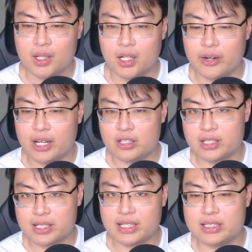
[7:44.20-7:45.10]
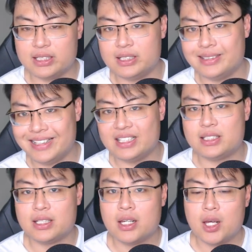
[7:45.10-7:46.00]
All right, and you guys can see
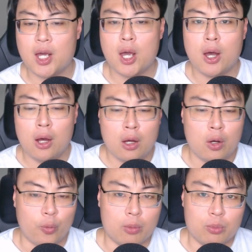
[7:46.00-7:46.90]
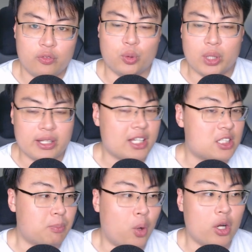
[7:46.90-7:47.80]
this will move to the
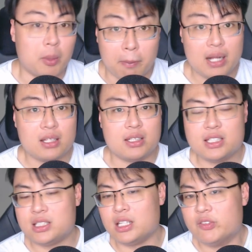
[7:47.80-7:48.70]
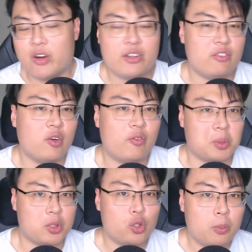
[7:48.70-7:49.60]
next point, but this is very different from
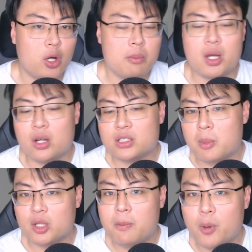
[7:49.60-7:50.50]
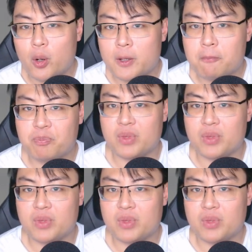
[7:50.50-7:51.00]
the two point, because the multi-point,